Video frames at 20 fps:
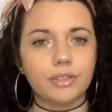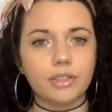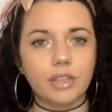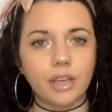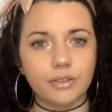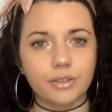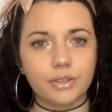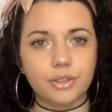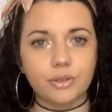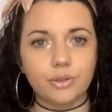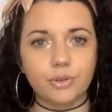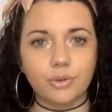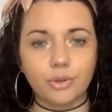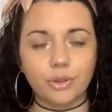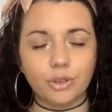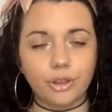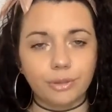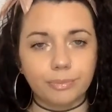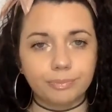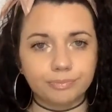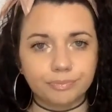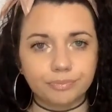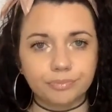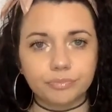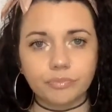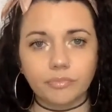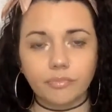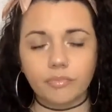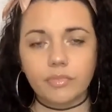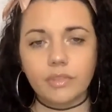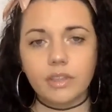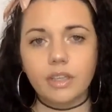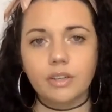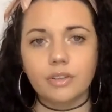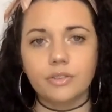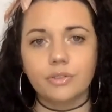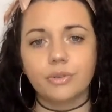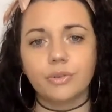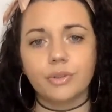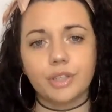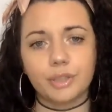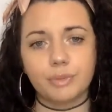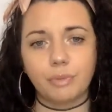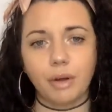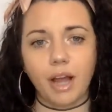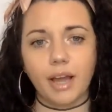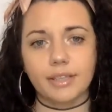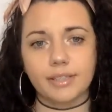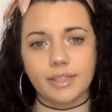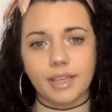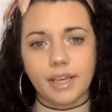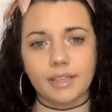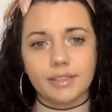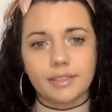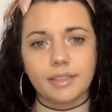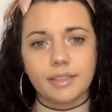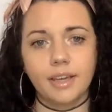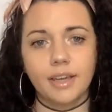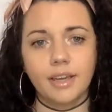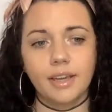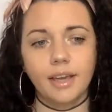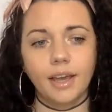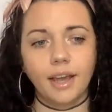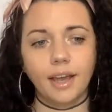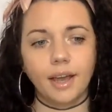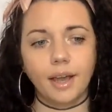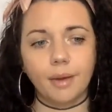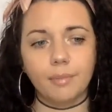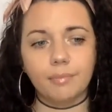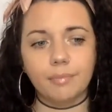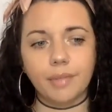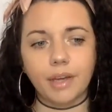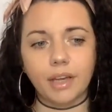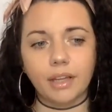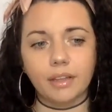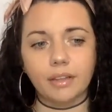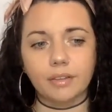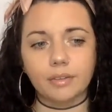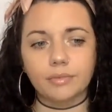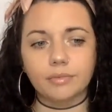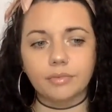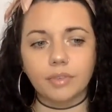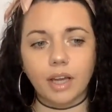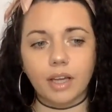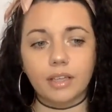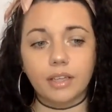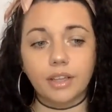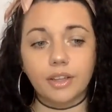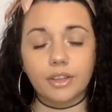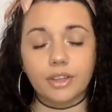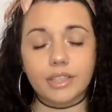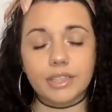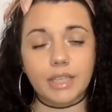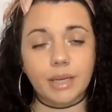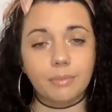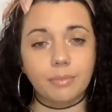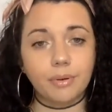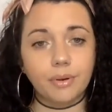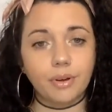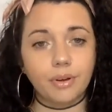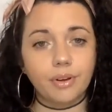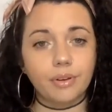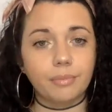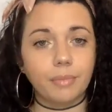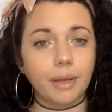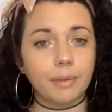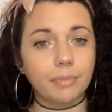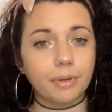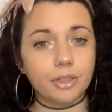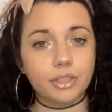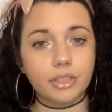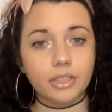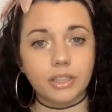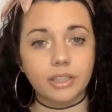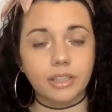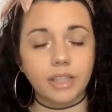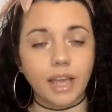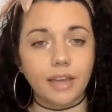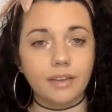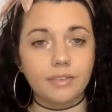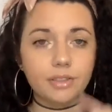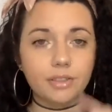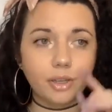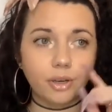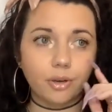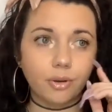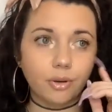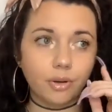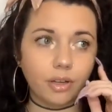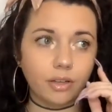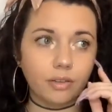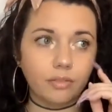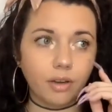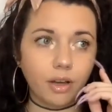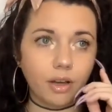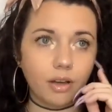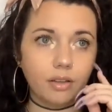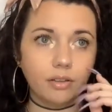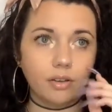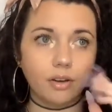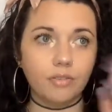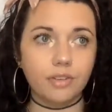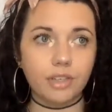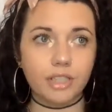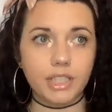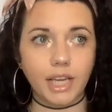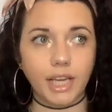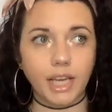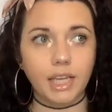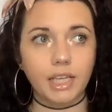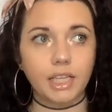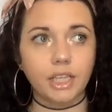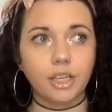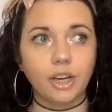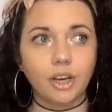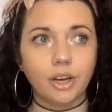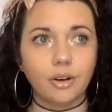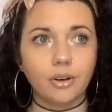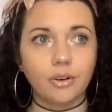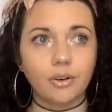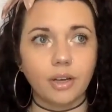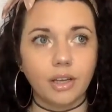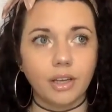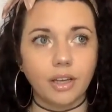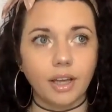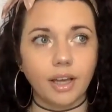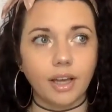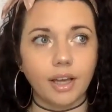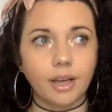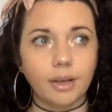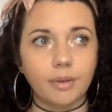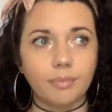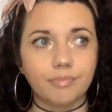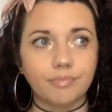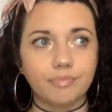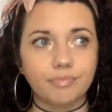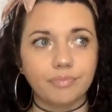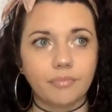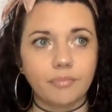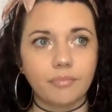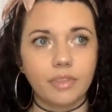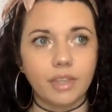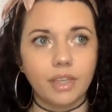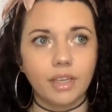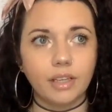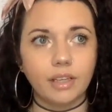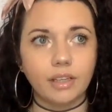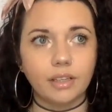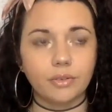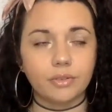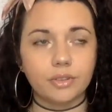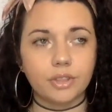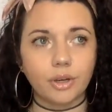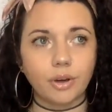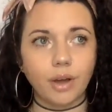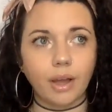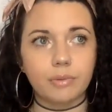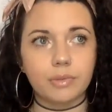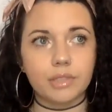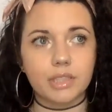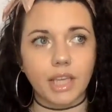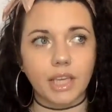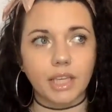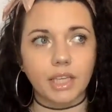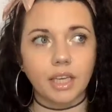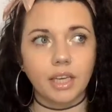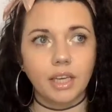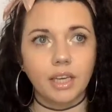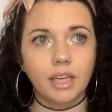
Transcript: self-soothe through this process. Another example in my personal life. So over a decade ago, so I was like,